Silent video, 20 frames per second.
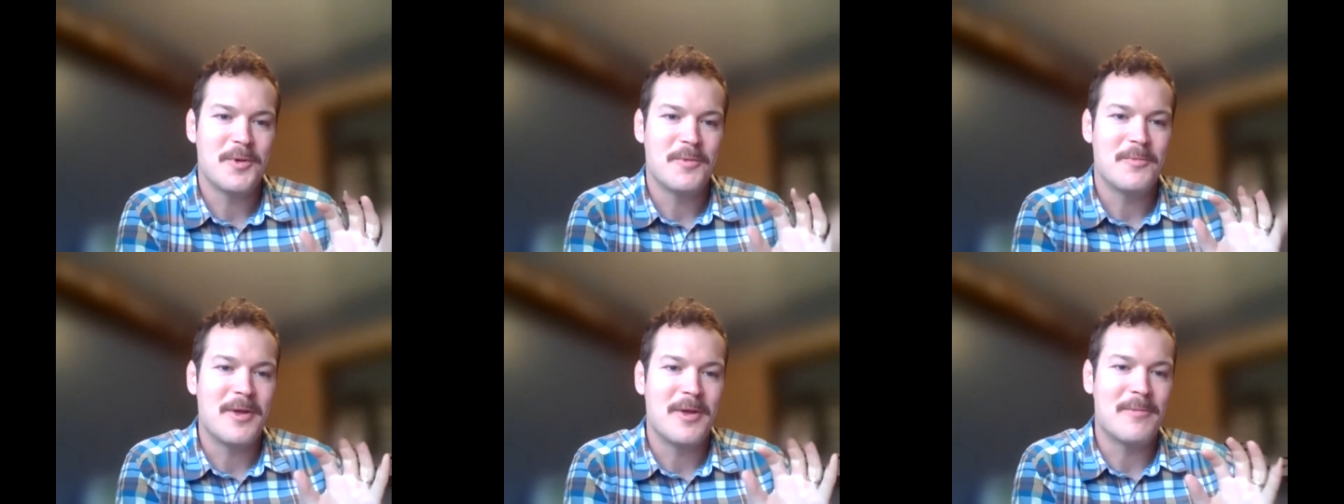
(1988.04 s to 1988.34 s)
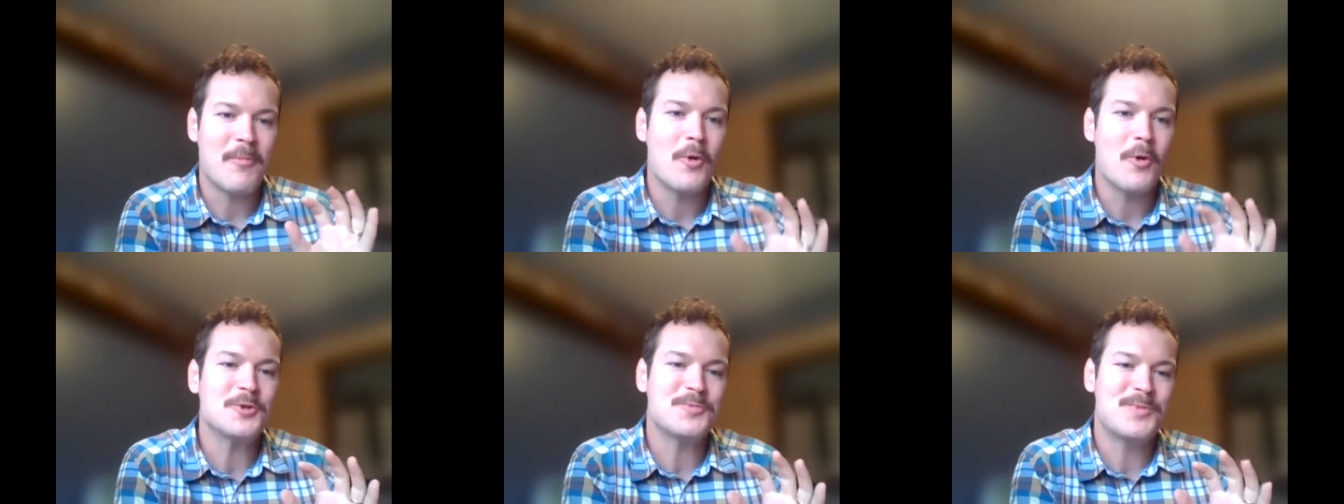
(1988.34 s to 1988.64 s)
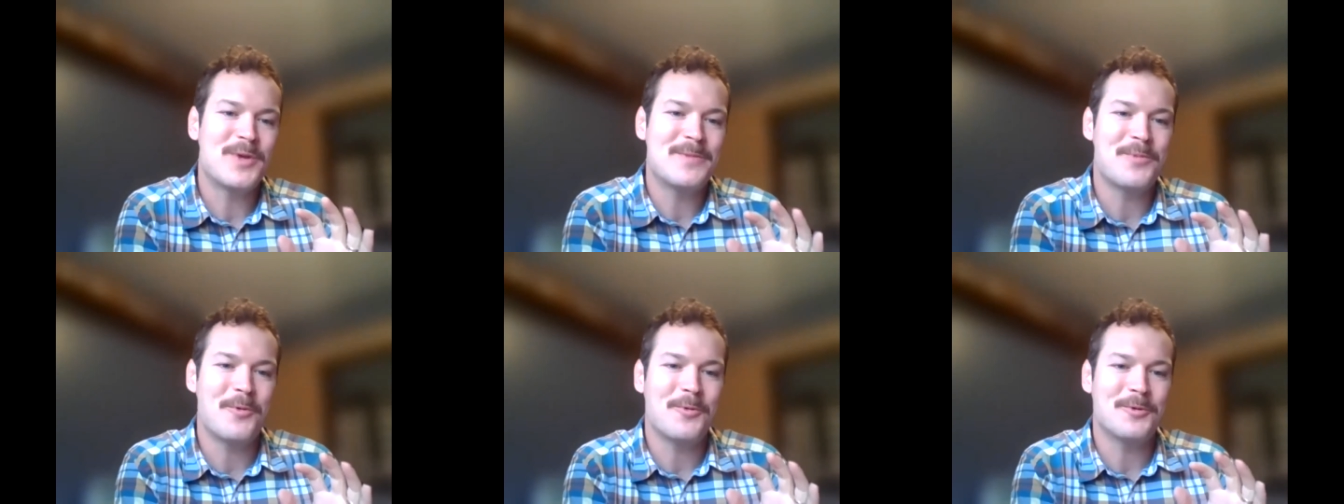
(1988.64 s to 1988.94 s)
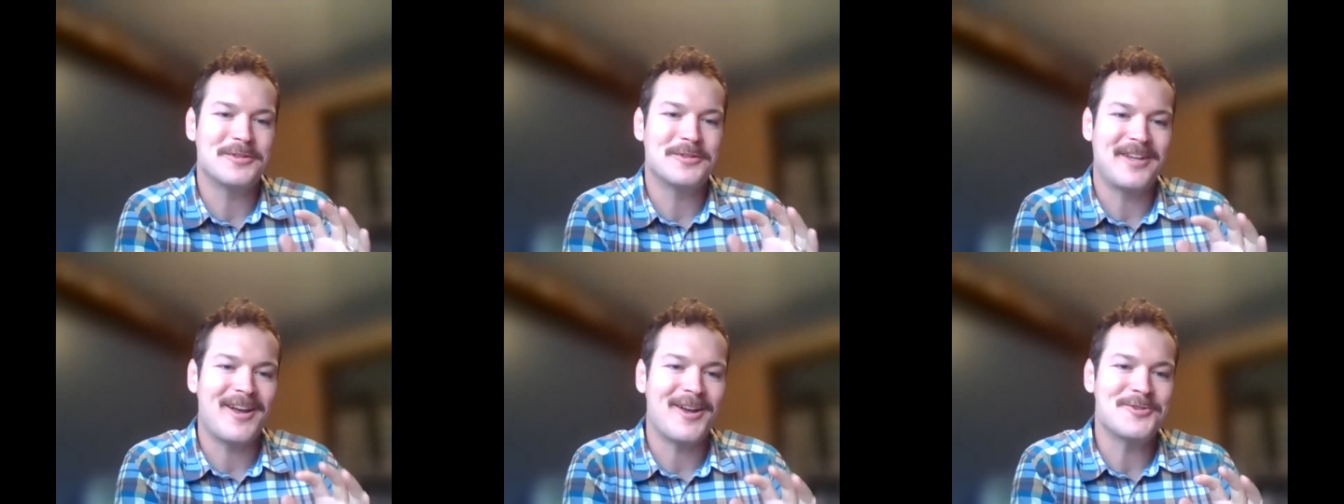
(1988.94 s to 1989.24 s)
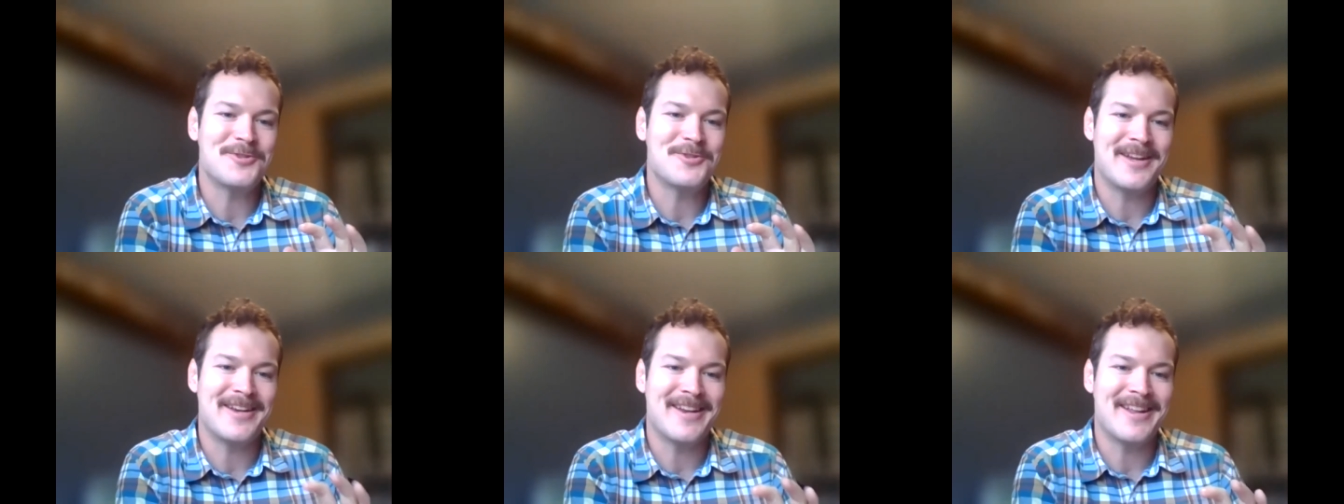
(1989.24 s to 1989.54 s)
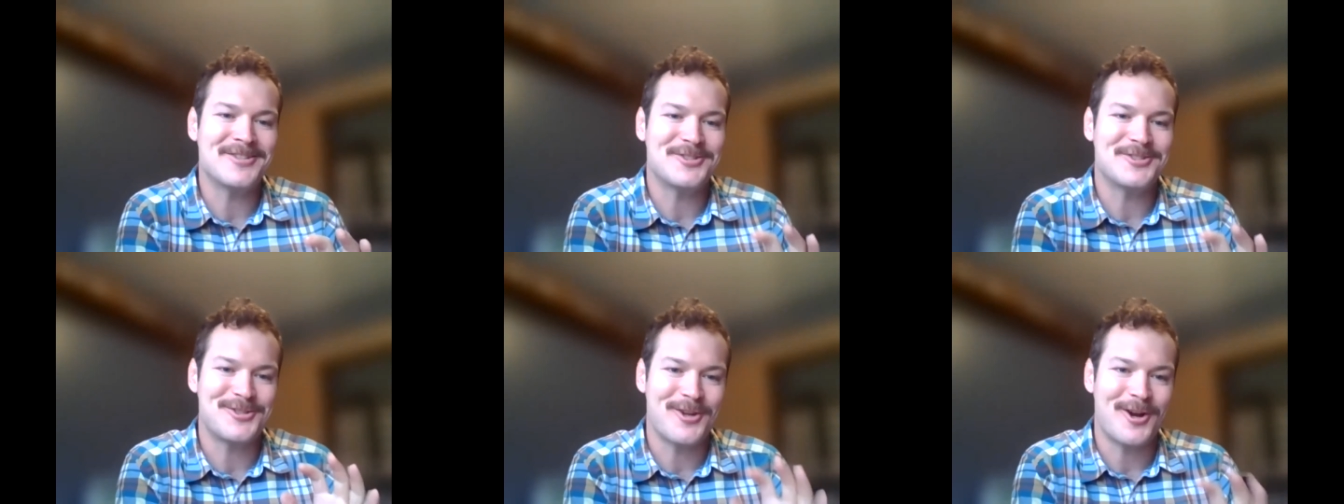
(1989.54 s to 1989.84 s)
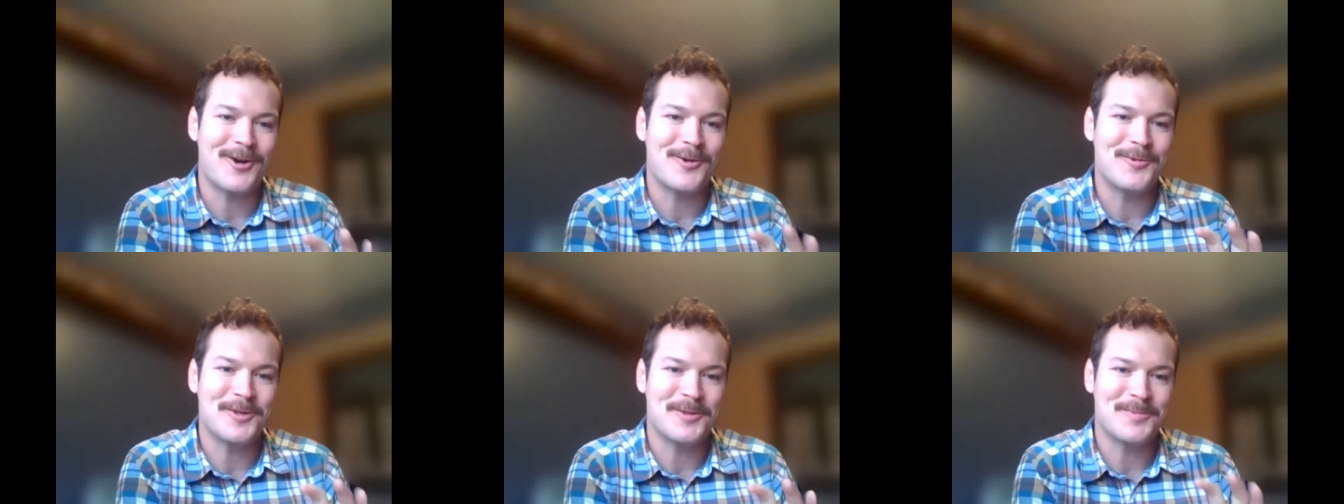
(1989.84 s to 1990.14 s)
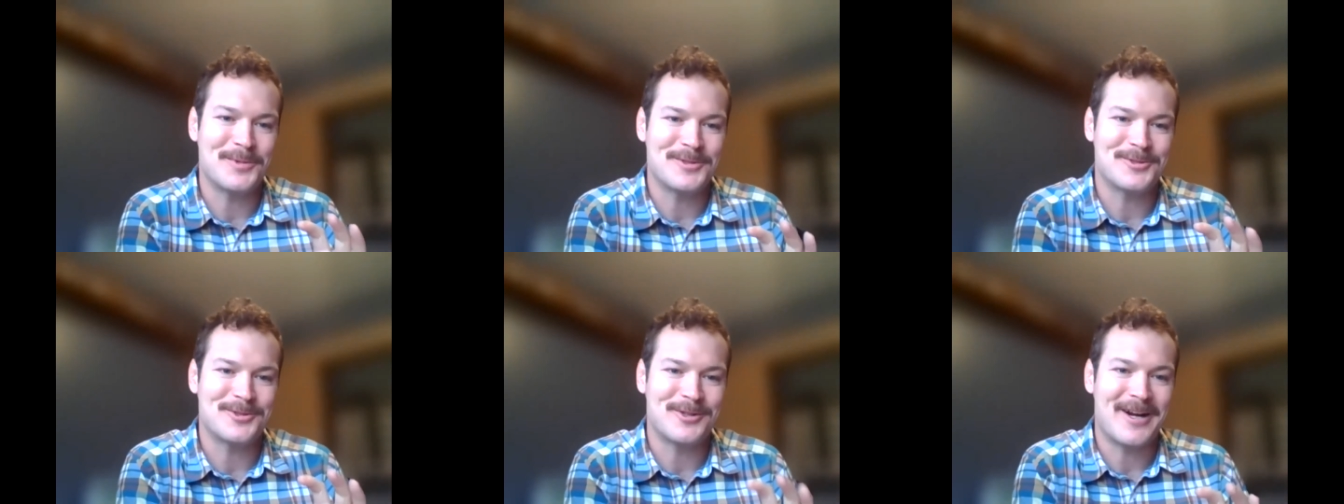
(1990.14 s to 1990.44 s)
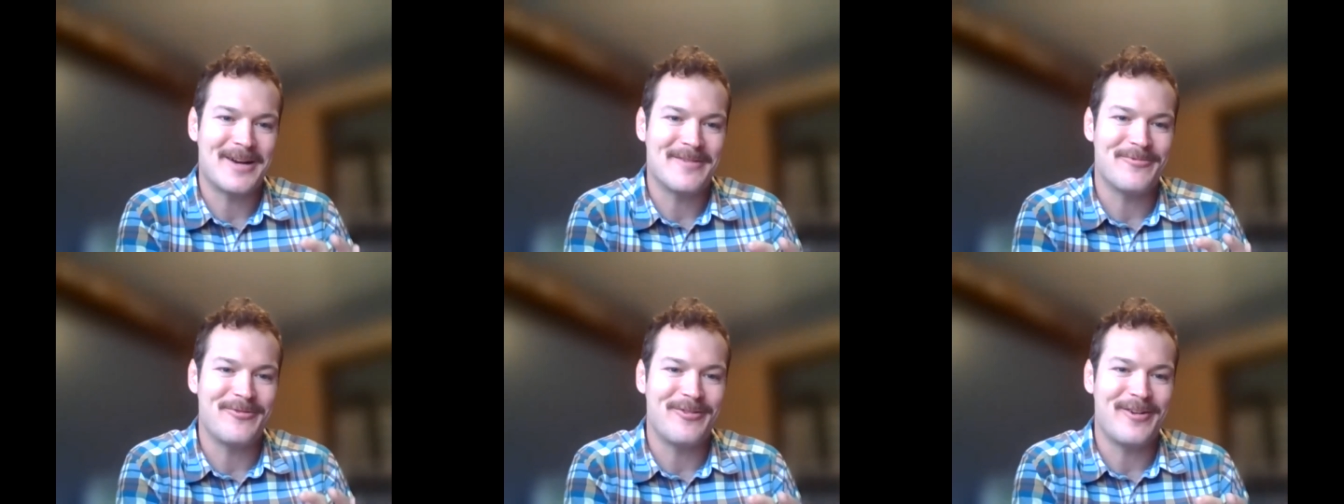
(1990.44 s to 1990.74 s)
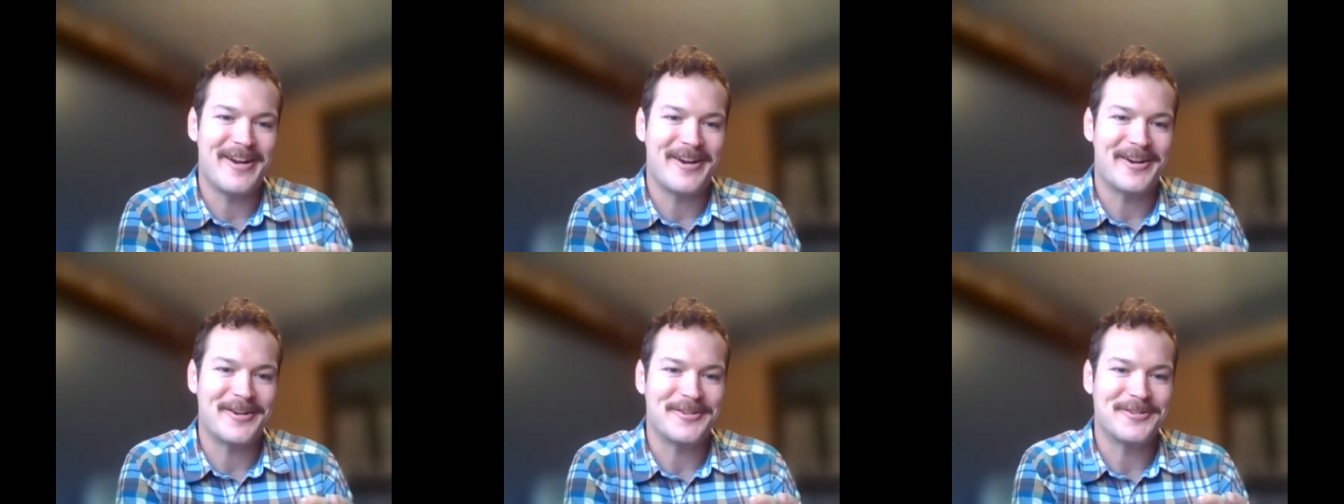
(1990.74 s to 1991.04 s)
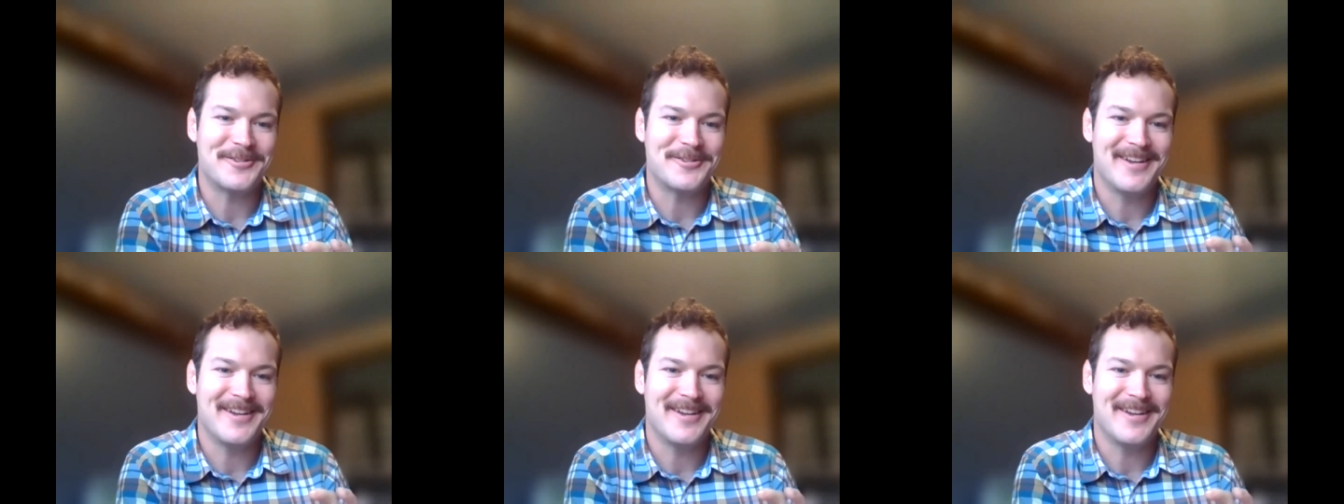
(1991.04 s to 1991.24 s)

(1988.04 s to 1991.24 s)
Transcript: and most people will tell you they didn't start with prescribed fire.